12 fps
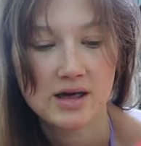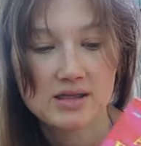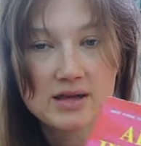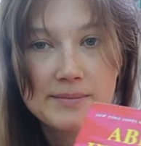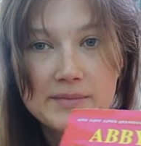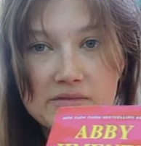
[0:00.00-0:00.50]
I
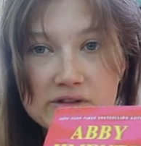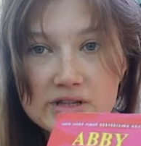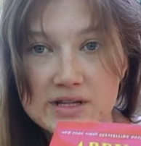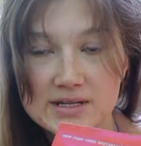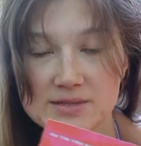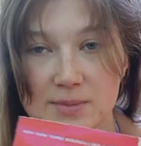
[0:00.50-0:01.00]
think I'm giving
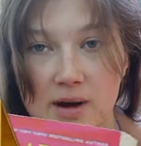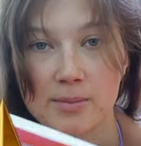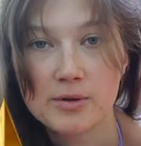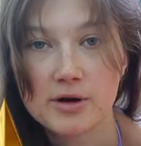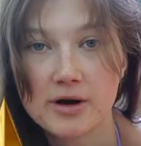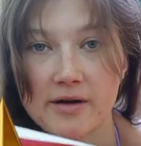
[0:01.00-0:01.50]
this
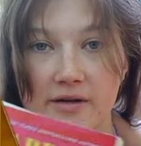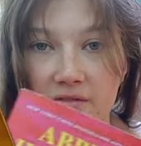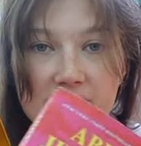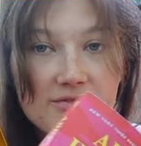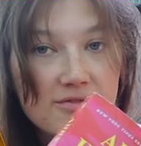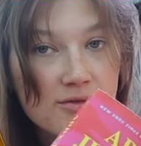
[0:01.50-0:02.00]
pupper a
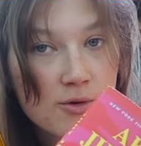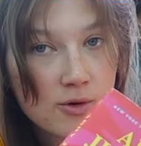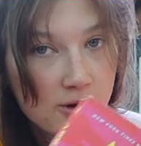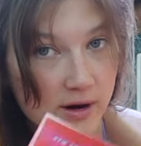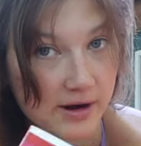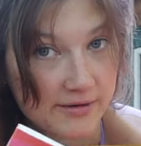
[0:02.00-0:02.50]

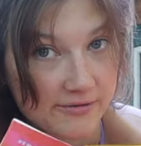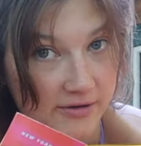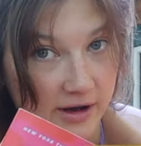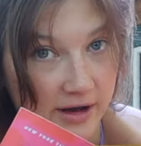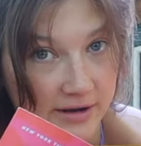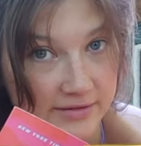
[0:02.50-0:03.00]
4 out of 5.